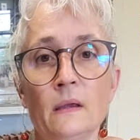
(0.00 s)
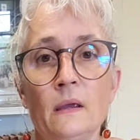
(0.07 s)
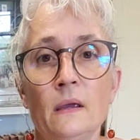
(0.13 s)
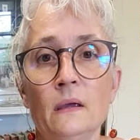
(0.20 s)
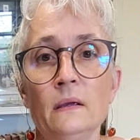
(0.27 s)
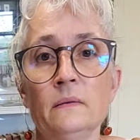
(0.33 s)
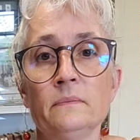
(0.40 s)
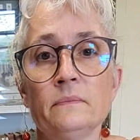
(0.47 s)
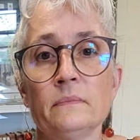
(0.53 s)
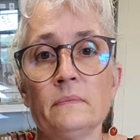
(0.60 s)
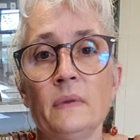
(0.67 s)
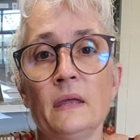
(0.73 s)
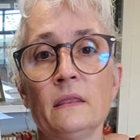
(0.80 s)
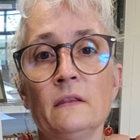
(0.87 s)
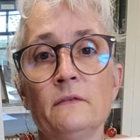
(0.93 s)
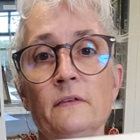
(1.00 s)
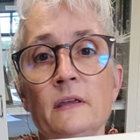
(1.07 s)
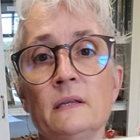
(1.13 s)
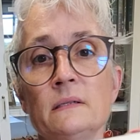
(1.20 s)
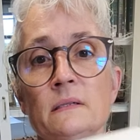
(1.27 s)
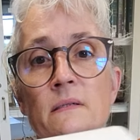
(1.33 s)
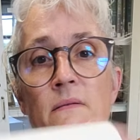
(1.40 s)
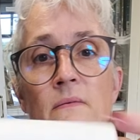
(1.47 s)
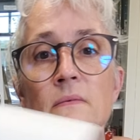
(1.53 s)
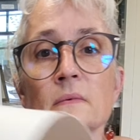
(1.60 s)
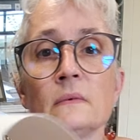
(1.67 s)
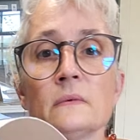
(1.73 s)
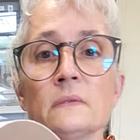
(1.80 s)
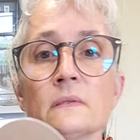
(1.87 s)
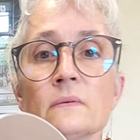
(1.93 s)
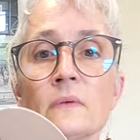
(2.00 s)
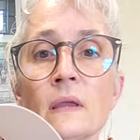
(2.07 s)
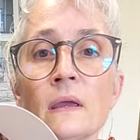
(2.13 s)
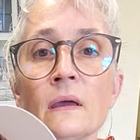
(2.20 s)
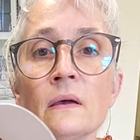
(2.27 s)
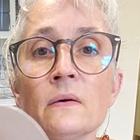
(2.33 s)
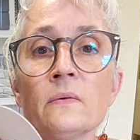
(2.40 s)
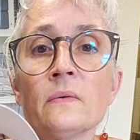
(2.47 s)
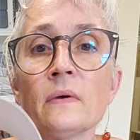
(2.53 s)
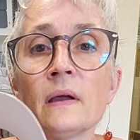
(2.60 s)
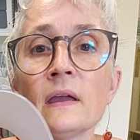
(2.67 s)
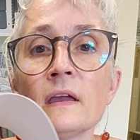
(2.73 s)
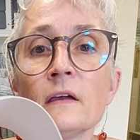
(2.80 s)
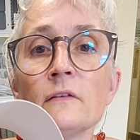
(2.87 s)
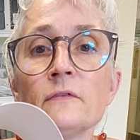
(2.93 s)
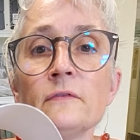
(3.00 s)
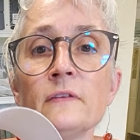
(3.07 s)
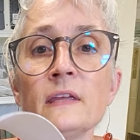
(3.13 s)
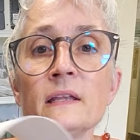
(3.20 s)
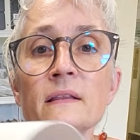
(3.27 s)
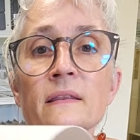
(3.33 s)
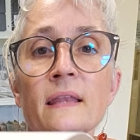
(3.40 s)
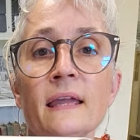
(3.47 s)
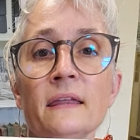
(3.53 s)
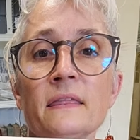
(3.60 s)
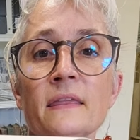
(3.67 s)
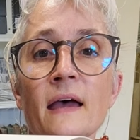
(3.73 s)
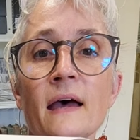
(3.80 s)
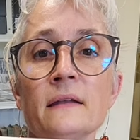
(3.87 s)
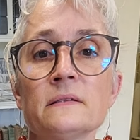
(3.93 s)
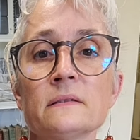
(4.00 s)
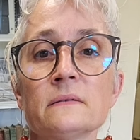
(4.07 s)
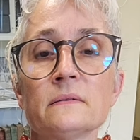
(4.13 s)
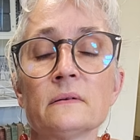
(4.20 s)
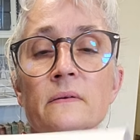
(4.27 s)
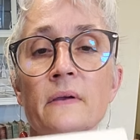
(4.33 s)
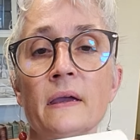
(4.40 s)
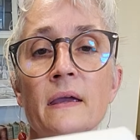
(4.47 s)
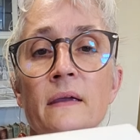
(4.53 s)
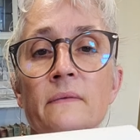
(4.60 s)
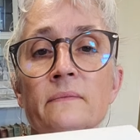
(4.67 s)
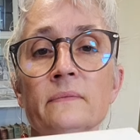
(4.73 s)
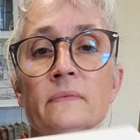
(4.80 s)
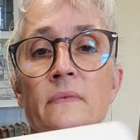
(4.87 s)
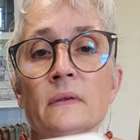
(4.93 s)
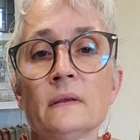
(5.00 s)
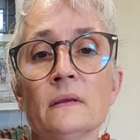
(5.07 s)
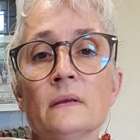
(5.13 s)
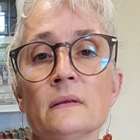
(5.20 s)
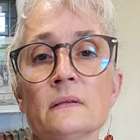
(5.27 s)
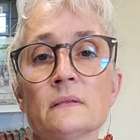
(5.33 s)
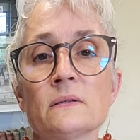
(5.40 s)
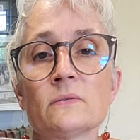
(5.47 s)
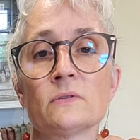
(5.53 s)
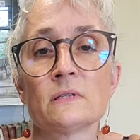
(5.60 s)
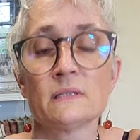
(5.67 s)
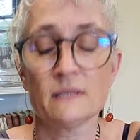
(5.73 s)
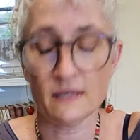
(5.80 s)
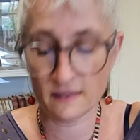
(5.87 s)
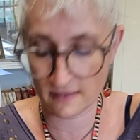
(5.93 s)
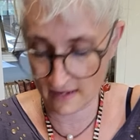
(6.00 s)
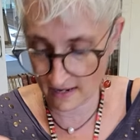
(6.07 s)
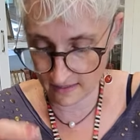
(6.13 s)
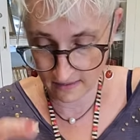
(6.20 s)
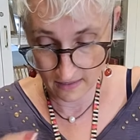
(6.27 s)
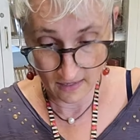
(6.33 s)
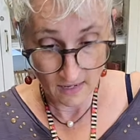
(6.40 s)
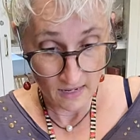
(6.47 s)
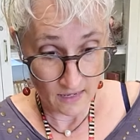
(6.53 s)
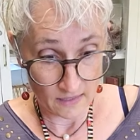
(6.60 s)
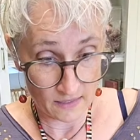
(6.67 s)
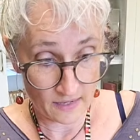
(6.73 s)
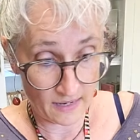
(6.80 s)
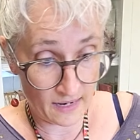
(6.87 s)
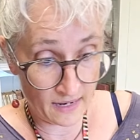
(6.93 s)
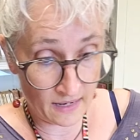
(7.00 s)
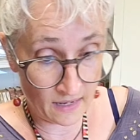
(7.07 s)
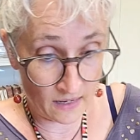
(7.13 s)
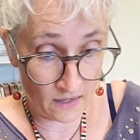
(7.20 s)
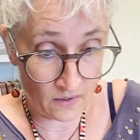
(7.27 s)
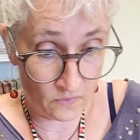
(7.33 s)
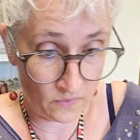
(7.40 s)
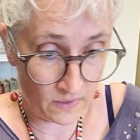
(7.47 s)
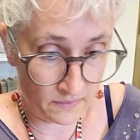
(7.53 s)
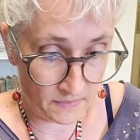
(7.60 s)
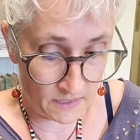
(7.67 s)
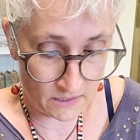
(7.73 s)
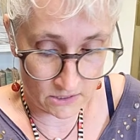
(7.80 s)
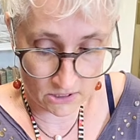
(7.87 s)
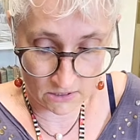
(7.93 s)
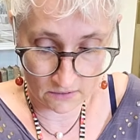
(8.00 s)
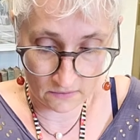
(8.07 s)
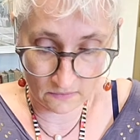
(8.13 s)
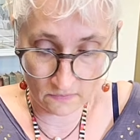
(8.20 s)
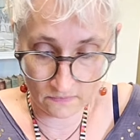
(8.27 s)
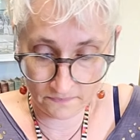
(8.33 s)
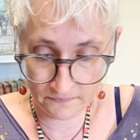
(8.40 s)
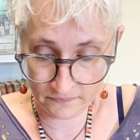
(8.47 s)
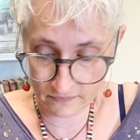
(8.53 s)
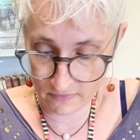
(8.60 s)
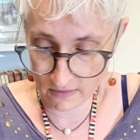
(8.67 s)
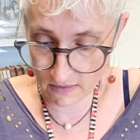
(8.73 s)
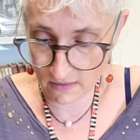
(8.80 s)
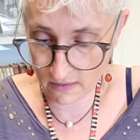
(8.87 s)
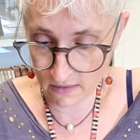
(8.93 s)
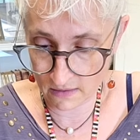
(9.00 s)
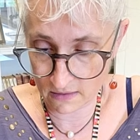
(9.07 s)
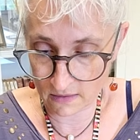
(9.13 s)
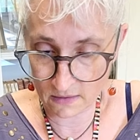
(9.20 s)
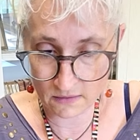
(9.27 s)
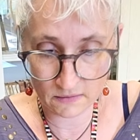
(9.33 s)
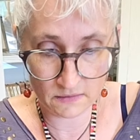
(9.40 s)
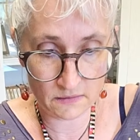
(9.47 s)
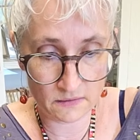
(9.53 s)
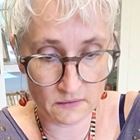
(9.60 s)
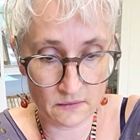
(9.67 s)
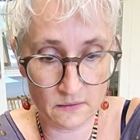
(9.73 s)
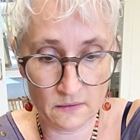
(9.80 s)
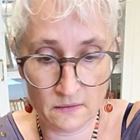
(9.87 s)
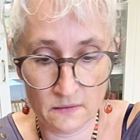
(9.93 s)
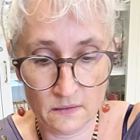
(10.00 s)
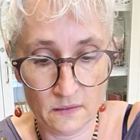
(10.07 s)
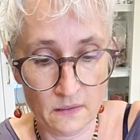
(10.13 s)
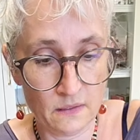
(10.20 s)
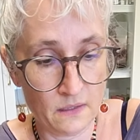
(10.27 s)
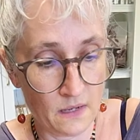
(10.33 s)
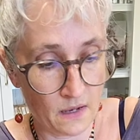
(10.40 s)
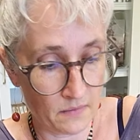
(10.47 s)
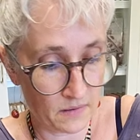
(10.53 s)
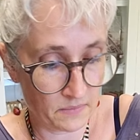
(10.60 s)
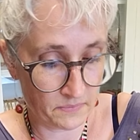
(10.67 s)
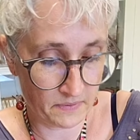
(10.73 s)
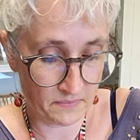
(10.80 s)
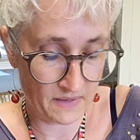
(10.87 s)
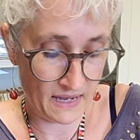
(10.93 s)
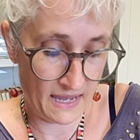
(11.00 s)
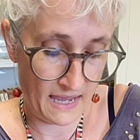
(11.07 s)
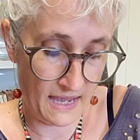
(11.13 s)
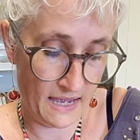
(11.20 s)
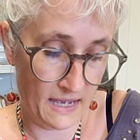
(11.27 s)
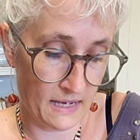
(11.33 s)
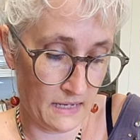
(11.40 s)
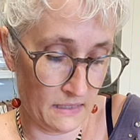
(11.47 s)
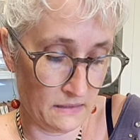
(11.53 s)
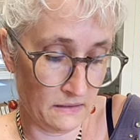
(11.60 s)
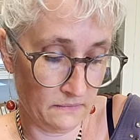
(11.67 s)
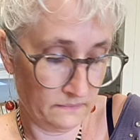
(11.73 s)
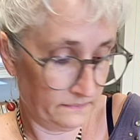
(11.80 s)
Okay, bend the feet. So now I have feet like that. Okay, so just like that. Now what I'm going to do is I'm going to put my head.